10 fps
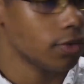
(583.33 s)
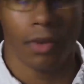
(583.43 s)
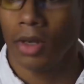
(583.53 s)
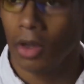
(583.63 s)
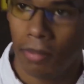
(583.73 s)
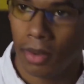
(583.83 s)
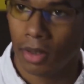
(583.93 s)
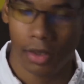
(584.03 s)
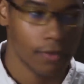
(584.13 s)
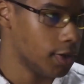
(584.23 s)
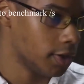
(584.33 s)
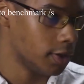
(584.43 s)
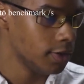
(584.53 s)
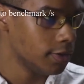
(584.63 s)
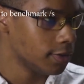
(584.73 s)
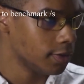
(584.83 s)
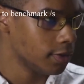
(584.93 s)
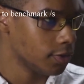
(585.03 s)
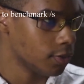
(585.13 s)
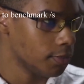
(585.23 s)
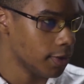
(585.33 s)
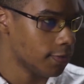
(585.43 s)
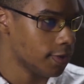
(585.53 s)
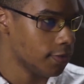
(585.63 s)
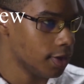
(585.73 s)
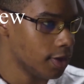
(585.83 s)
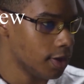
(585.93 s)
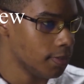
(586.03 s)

So right now I'm playing League of Legends. It's one of my favorite